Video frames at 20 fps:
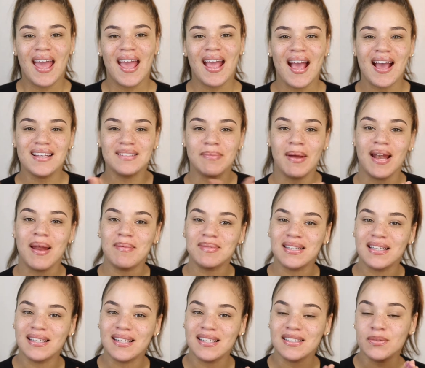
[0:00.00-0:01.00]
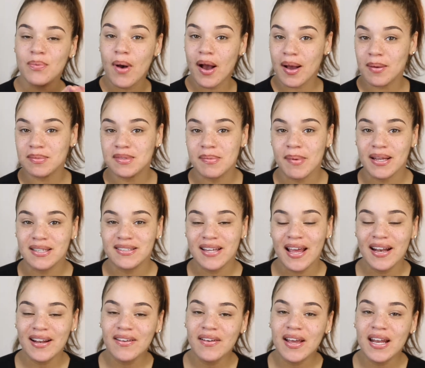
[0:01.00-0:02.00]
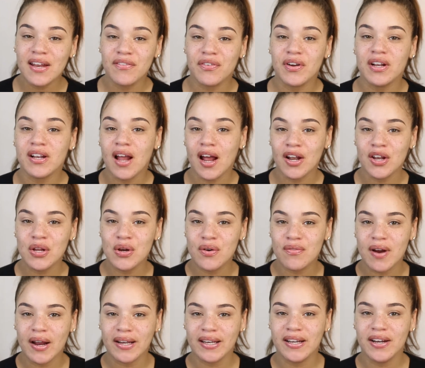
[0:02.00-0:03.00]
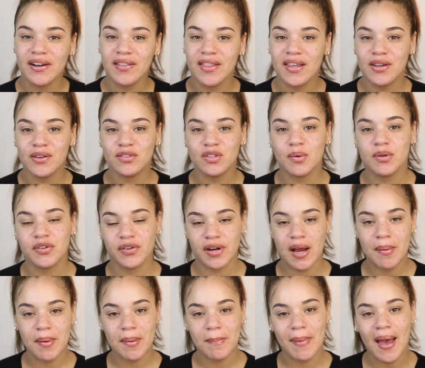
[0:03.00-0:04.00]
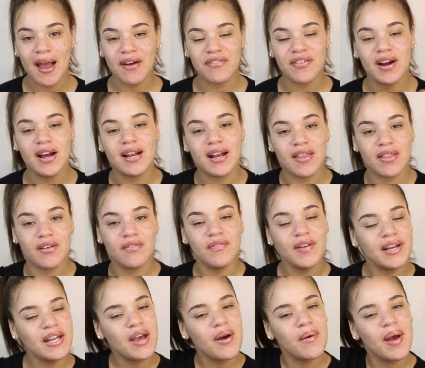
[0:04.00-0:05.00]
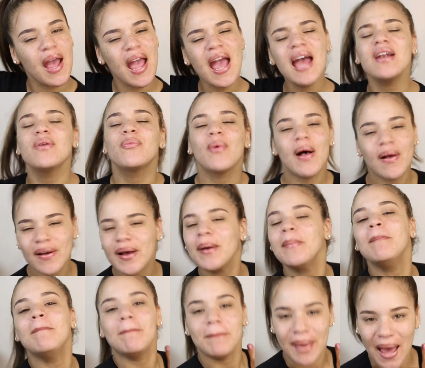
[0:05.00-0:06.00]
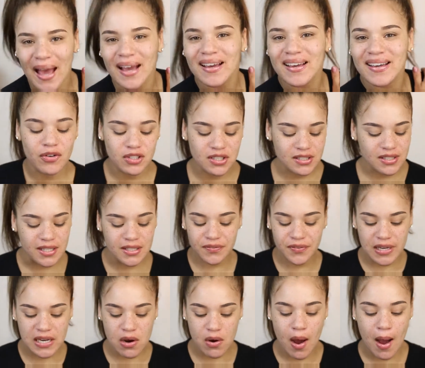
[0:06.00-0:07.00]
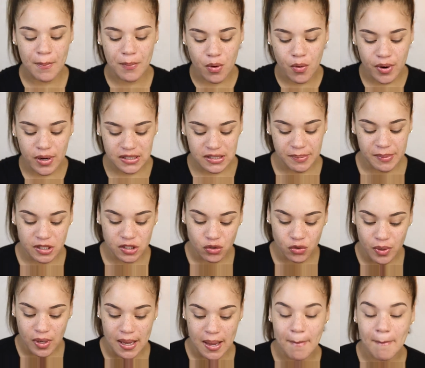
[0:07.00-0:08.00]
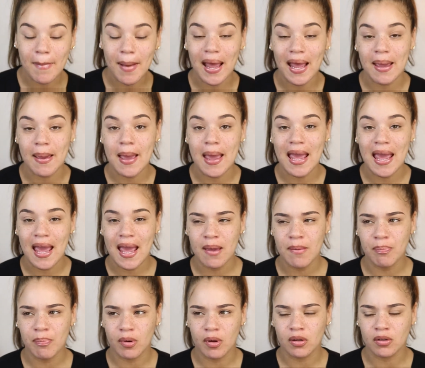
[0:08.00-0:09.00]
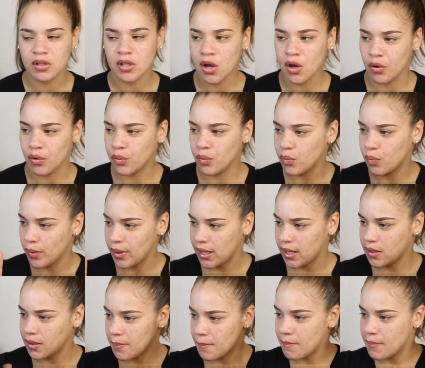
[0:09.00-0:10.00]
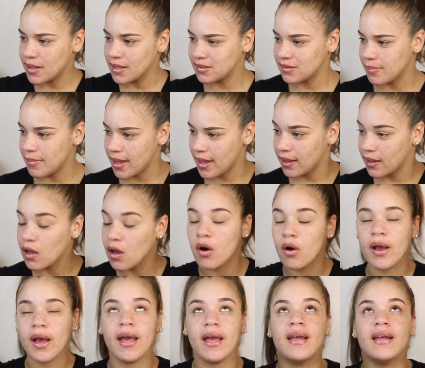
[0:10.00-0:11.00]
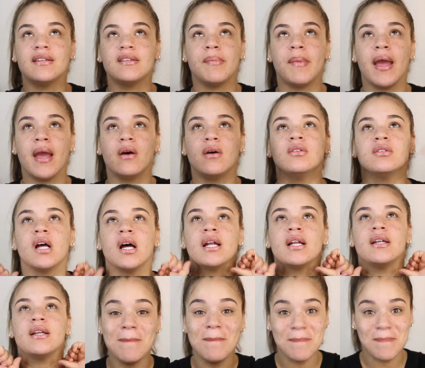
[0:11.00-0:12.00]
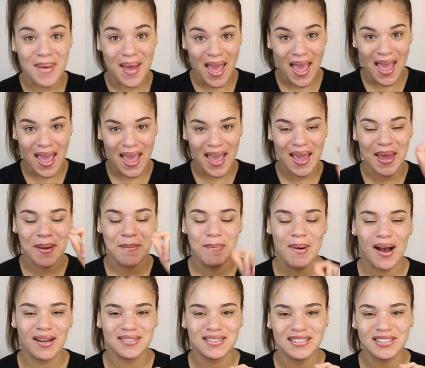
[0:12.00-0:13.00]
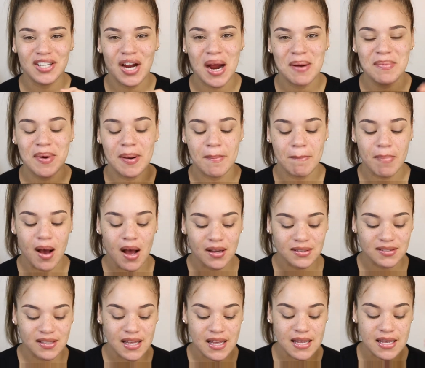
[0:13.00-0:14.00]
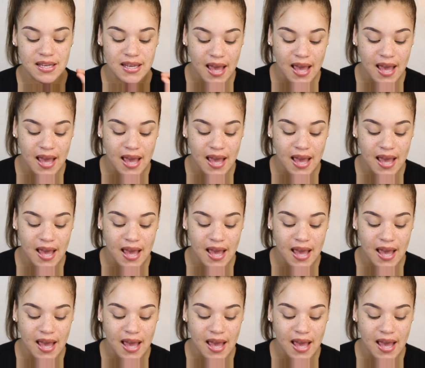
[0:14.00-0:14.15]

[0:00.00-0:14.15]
Hey guys, my name is Allis. Welcome to my channel, and if you're not new around here, thank you so much for coming back for another video, and welcome back. For today's video, I'm going to be doing my April. No, wait. It's May. Okay, it's May. Hold on. May Boxycharm unboxing.